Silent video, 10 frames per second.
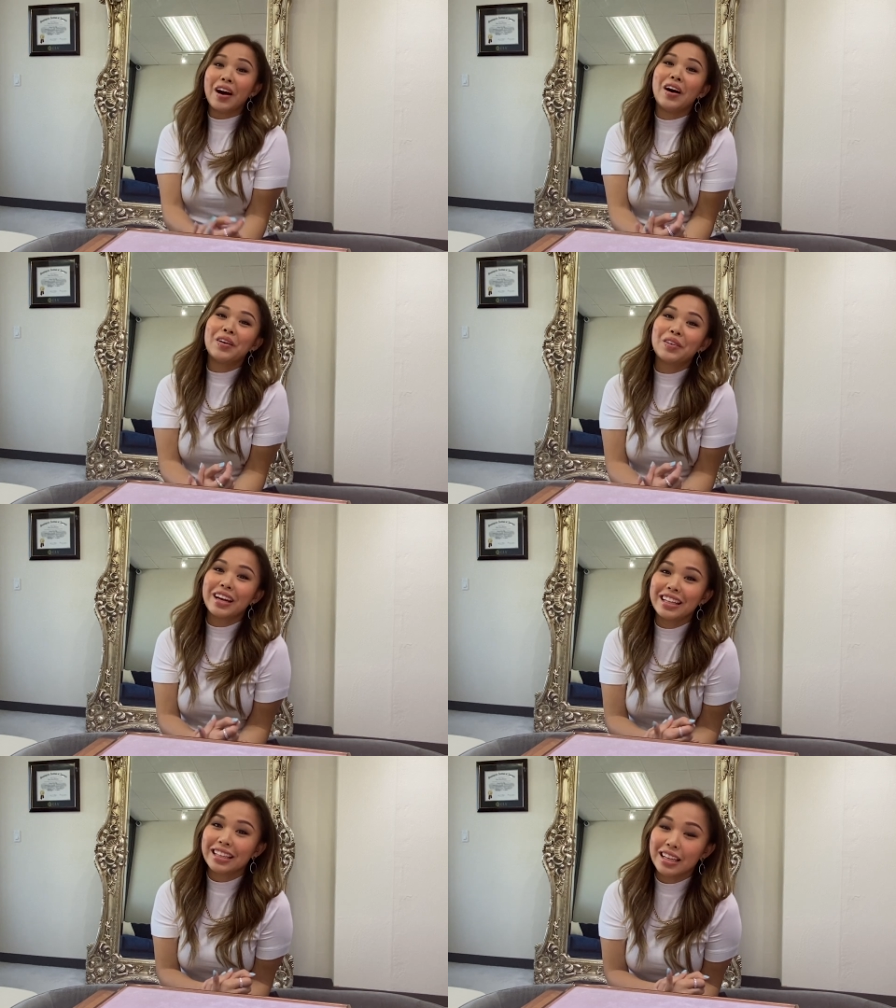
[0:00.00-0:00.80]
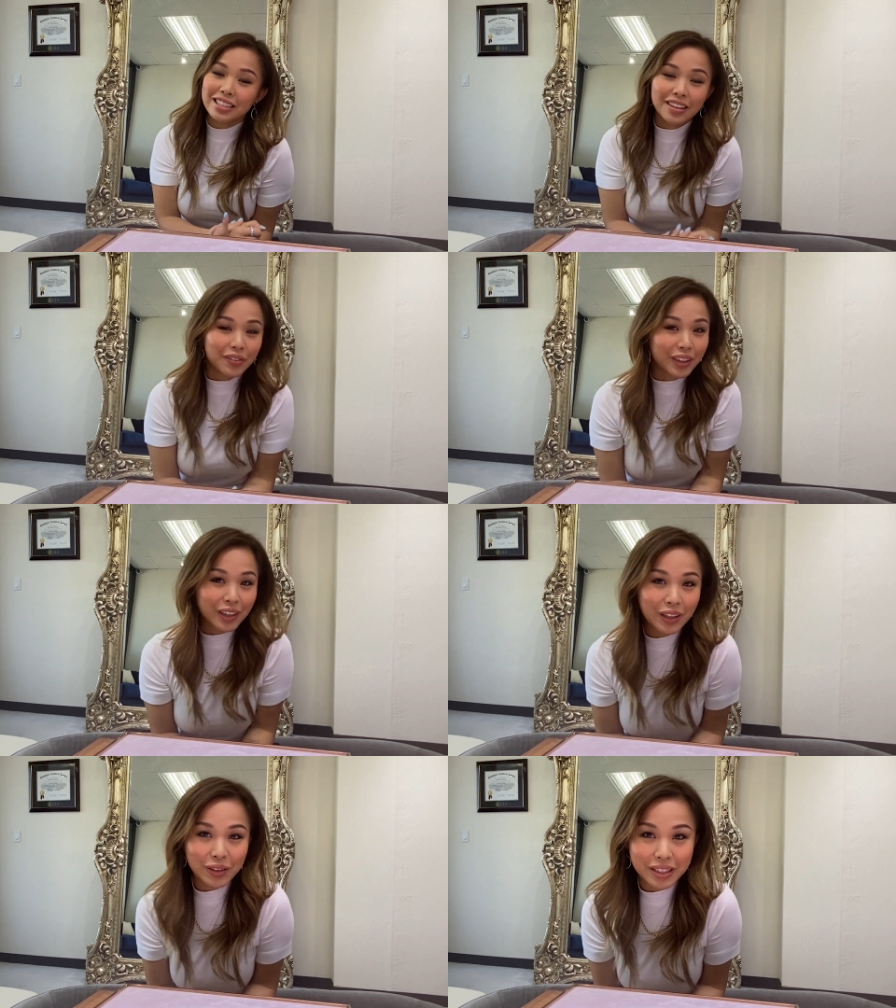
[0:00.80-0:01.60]
All right, that's it for the
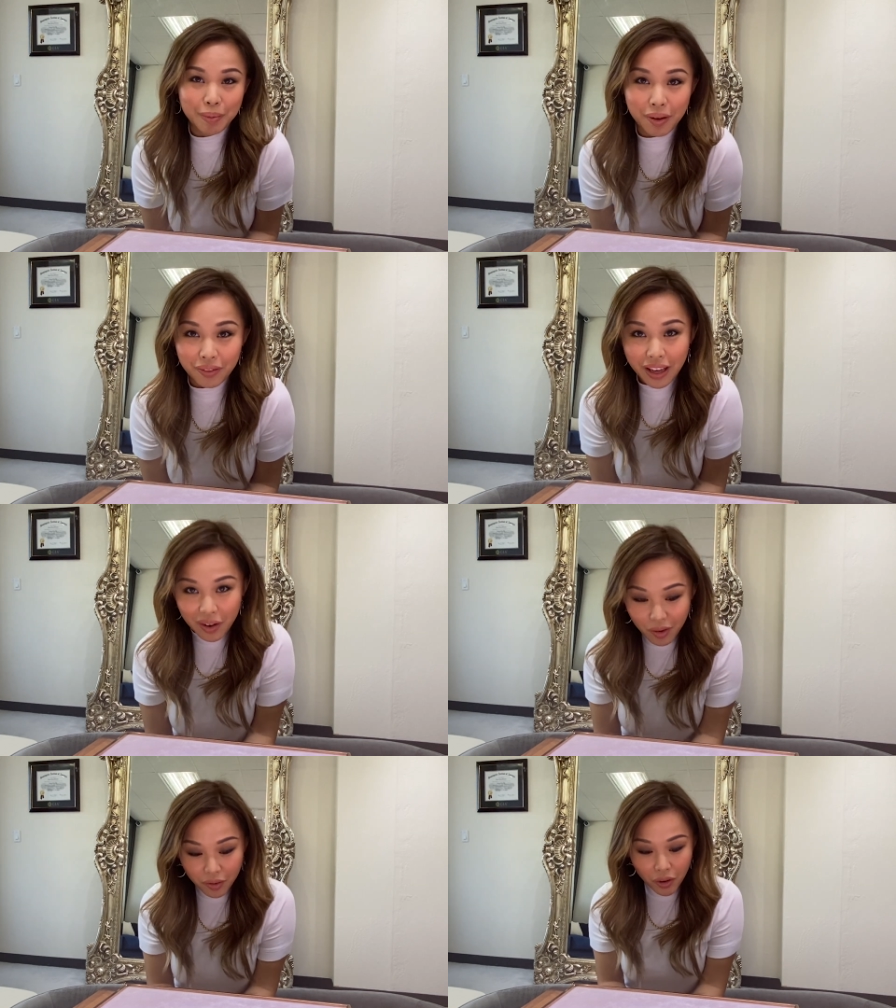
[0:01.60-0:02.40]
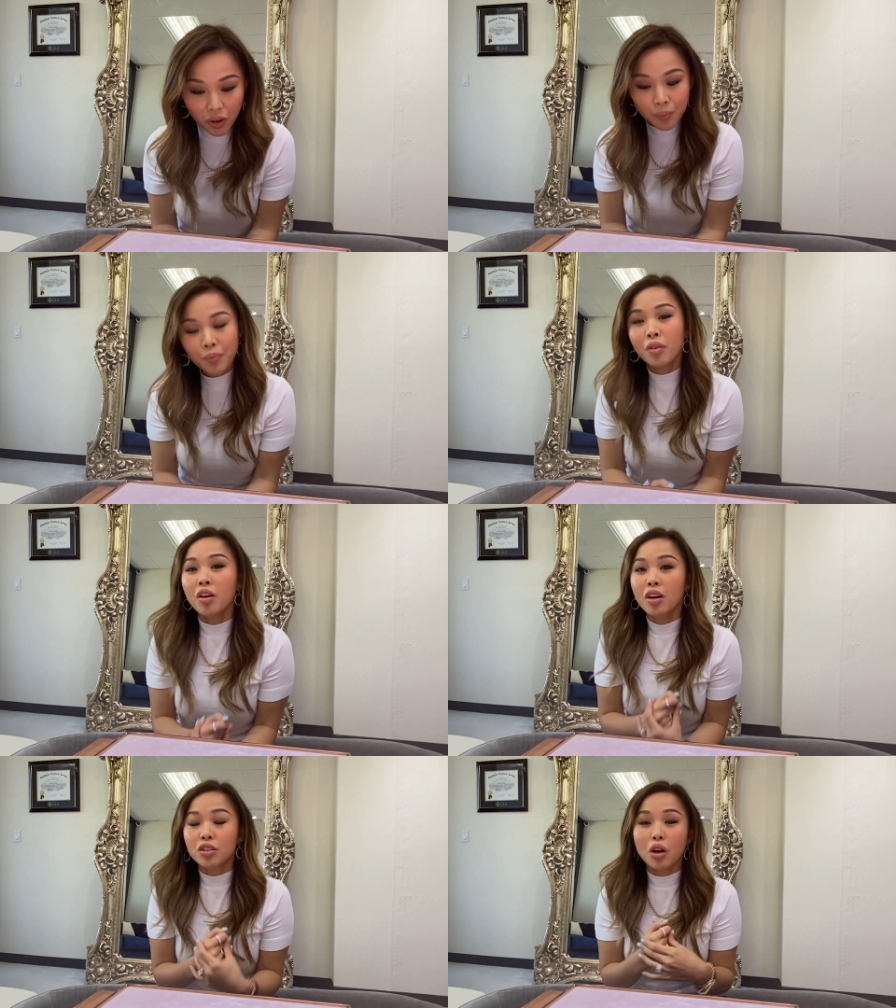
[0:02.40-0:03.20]
close-up of the oval.
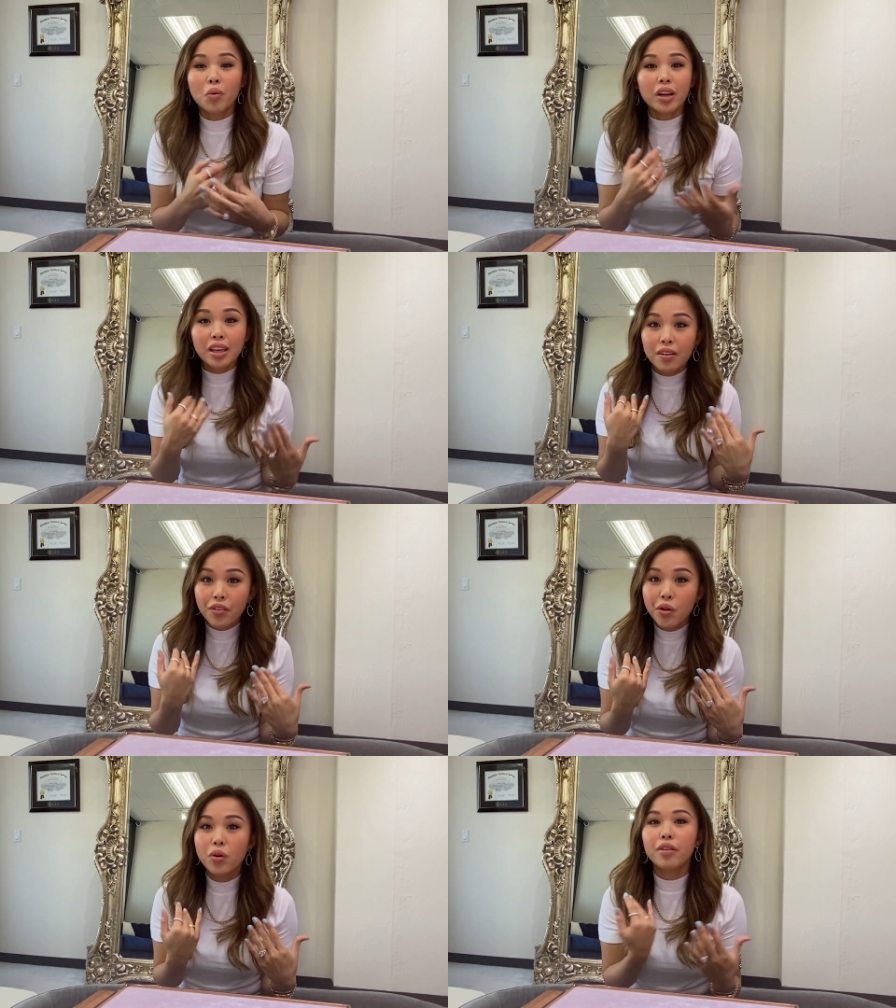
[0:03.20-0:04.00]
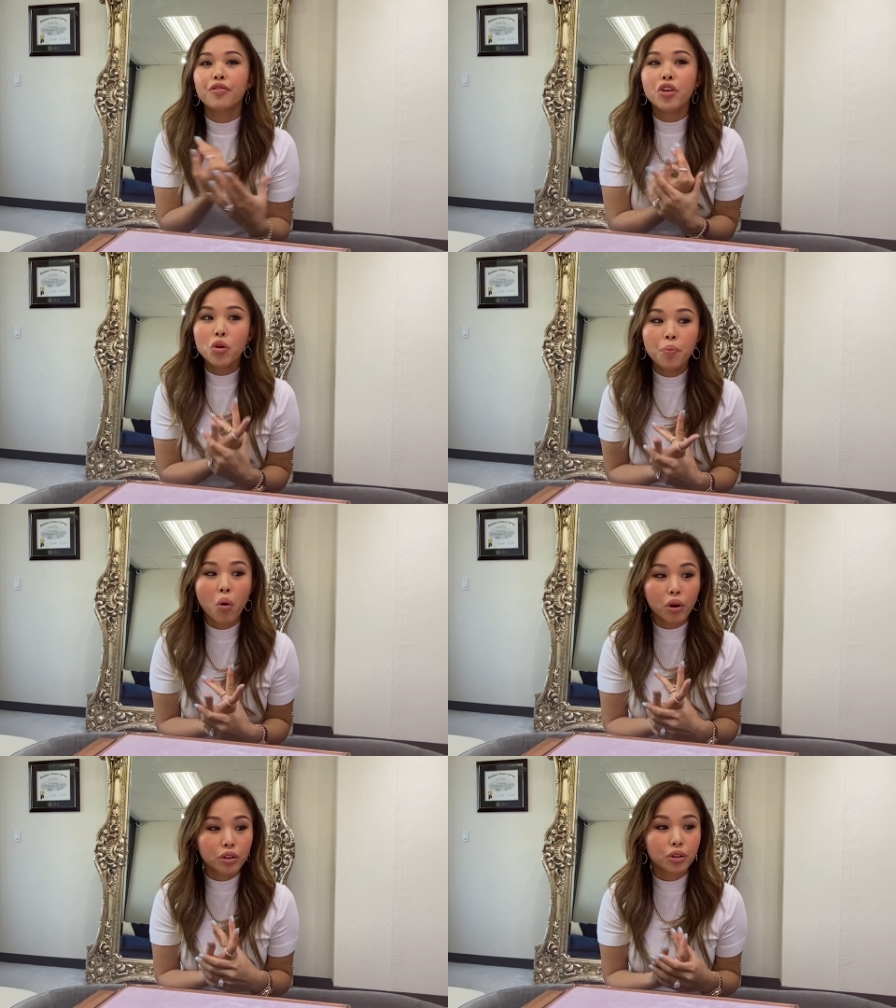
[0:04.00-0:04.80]
So I want to give you a few
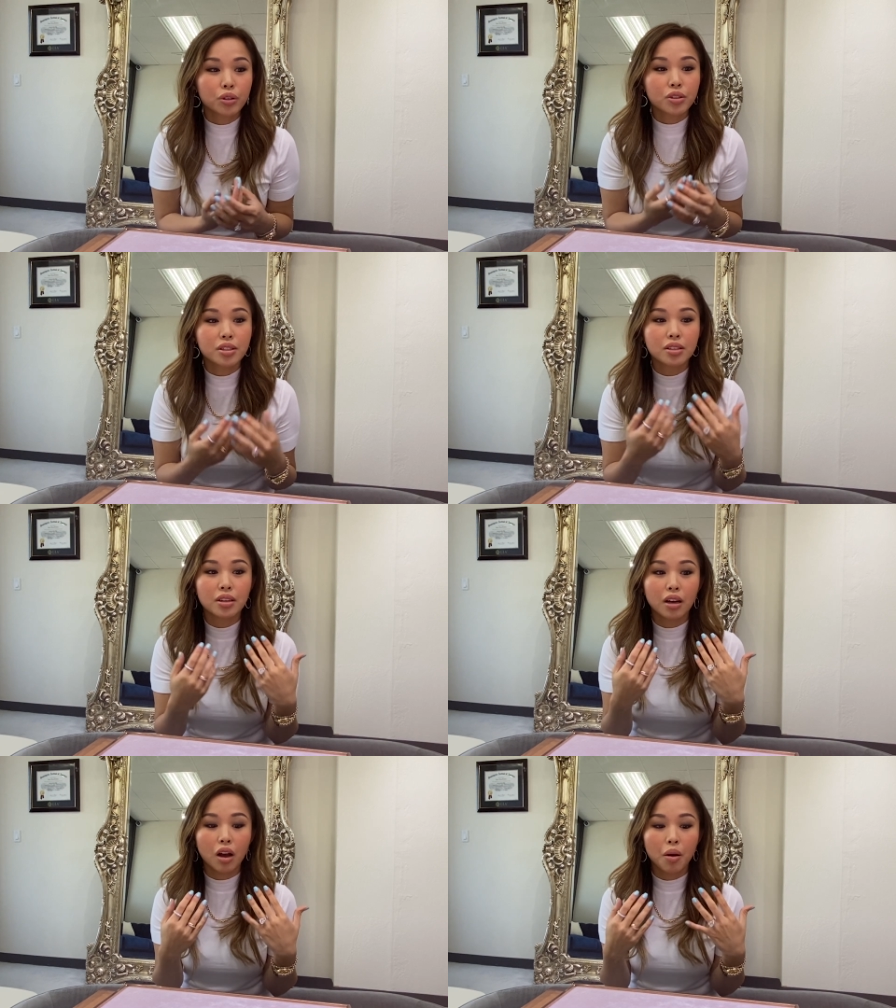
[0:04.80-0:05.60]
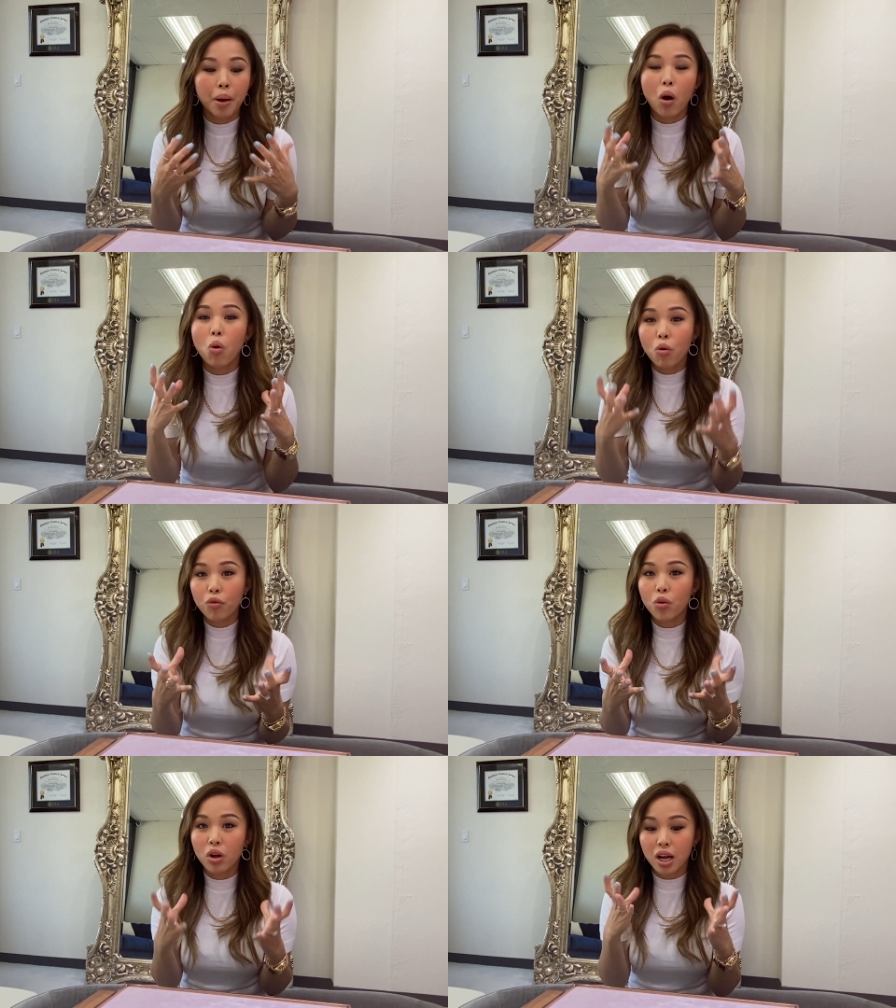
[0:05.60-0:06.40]
pointers uh, about
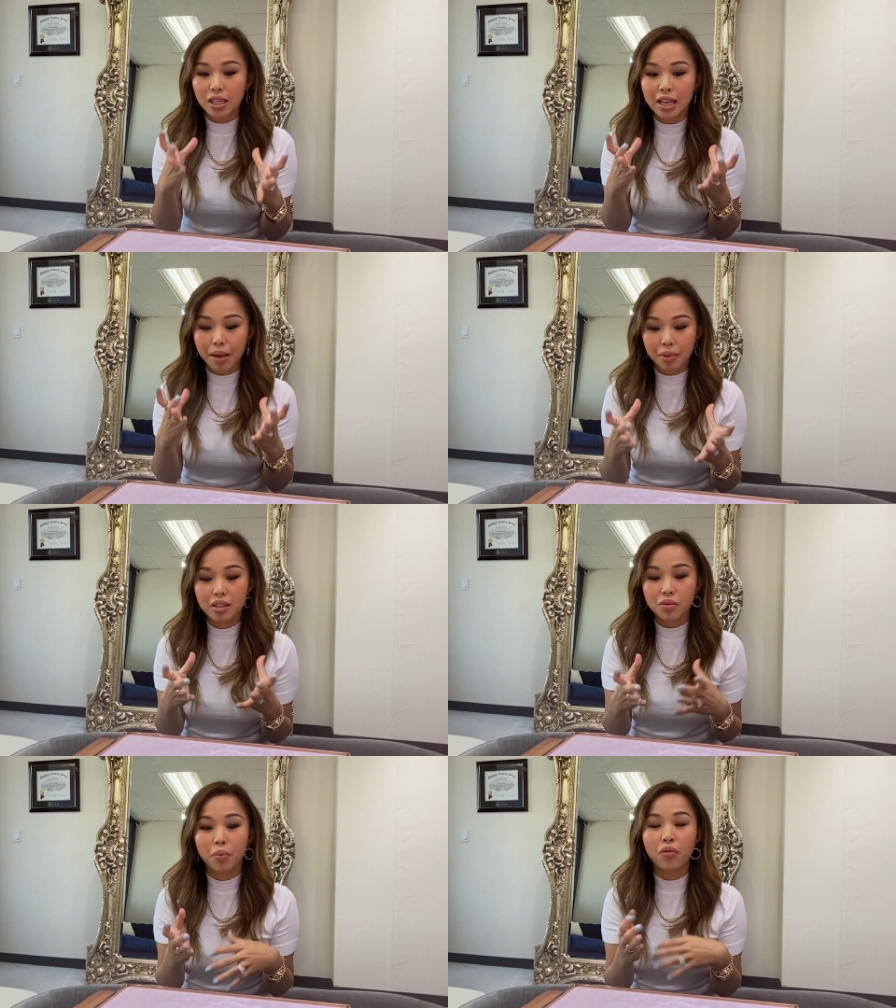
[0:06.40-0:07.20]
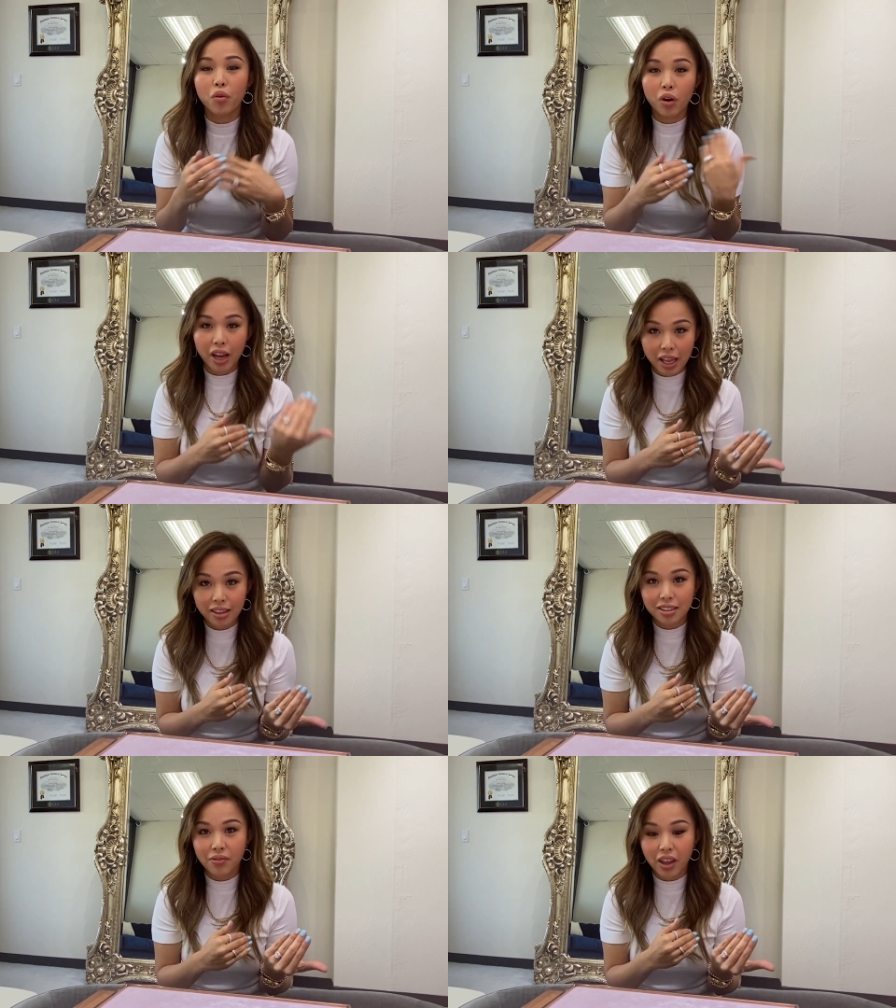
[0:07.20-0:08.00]
oval cut diamonds before I end
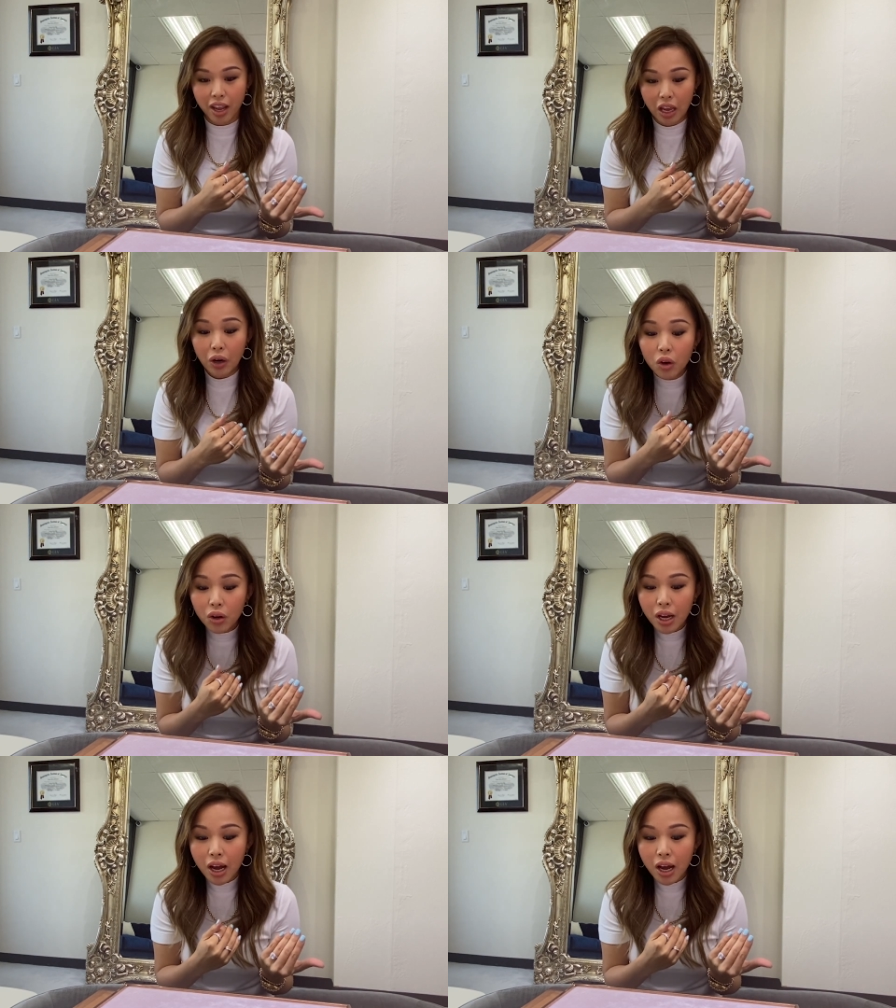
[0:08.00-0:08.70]
this video.